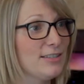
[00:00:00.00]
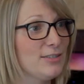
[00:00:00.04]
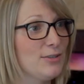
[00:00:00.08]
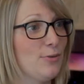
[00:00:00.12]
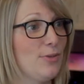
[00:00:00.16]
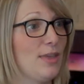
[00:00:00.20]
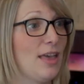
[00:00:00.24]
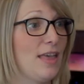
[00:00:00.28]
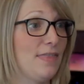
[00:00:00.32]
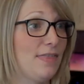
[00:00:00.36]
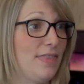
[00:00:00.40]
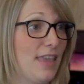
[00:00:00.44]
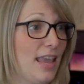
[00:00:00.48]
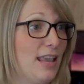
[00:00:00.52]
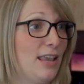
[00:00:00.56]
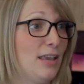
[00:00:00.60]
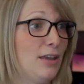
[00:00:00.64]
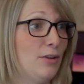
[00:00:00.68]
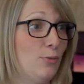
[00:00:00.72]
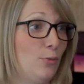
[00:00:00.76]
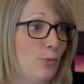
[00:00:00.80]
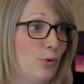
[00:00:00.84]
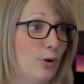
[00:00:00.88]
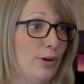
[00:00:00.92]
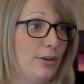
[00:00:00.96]
so that they
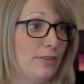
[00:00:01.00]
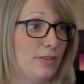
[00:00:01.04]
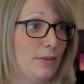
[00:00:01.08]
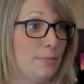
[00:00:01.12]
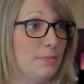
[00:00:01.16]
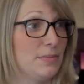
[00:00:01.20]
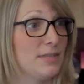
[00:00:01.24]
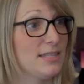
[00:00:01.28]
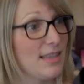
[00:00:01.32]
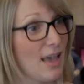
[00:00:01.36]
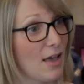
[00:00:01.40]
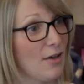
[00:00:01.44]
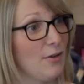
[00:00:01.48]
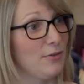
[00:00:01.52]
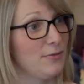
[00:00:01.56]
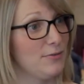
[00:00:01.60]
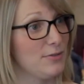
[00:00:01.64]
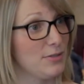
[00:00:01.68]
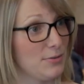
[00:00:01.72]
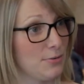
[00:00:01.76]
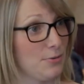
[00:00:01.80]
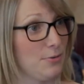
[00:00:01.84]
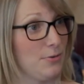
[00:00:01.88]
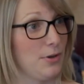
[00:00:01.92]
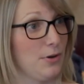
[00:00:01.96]
can work themselves
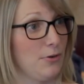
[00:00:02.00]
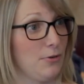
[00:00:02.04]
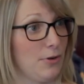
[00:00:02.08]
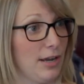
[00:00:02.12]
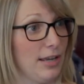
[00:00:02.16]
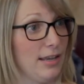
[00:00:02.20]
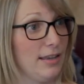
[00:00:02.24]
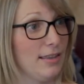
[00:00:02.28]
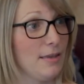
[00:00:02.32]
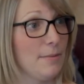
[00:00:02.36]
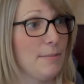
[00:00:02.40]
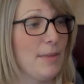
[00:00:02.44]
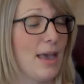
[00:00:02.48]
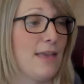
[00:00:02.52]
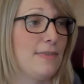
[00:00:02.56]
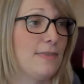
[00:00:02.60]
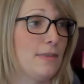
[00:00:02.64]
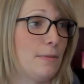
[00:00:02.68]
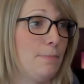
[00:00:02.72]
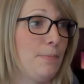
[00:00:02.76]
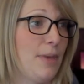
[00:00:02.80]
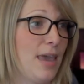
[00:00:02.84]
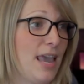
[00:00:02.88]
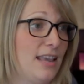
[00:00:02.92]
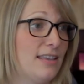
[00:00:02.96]
through the curriculum at
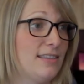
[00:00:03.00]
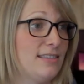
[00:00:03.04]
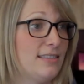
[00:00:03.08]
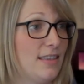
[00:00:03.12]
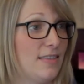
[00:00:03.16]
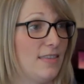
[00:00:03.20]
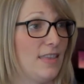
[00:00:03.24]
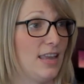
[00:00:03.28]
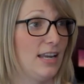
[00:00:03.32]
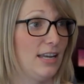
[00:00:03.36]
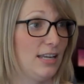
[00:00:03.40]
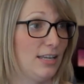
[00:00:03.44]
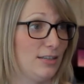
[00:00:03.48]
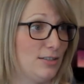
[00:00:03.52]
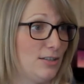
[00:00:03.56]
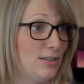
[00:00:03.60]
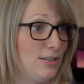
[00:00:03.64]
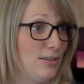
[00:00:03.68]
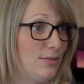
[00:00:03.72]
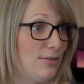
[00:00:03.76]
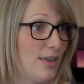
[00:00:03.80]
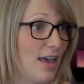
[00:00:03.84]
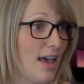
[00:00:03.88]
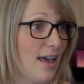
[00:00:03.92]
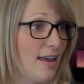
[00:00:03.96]
the pace that they need to
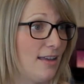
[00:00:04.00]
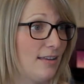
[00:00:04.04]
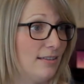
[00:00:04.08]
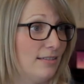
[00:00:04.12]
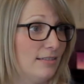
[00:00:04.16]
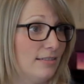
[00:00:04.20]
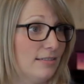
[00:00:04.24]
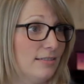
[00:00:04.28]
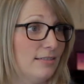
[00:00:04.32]
do that.